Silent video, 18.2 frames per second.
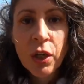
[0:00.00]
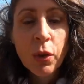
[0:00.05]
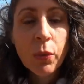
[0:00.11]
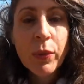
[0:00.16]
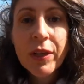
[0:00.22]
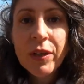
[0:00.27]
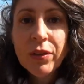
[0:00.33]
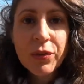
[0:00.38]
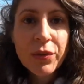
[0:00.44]

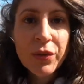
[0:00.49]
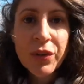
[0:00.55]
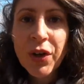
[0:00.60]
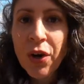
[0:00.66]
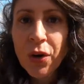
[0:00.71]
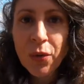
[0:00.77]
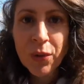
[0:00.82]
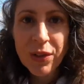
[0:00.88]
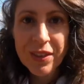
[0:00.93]
we don't
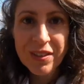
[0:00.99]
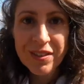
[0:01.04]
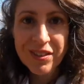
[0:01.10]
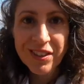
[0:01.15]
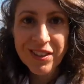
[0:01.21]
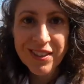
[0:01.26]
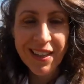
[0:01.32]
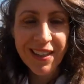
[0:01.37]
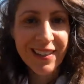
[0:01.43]
know what this
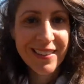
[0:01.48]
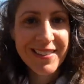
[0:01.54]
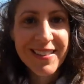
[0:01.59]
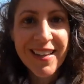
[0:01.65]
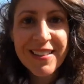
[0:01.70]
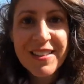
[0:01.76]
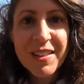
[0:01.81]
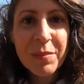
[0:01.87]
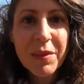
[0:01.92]
looks like. It's
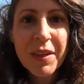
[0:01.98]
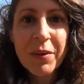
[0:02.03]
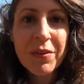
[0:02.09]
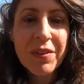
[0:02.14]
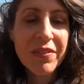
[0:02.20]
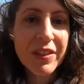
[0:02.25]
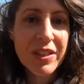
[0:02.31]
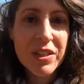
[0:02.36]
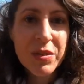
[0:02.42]
not something
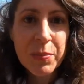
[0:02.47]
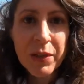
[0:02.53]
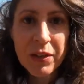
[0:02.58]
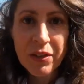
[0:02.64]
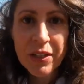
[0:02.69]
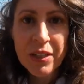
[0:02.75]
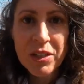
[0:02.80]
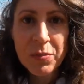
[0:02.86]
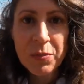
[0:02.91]
we've
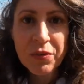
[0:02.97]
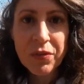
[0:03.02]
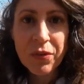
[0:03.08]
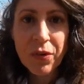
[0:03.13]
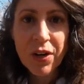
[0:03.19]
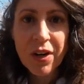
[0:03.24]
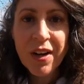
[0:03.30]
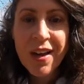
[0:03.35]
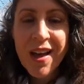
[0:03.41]
experienced
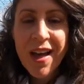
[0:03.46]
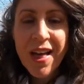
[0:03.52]
before.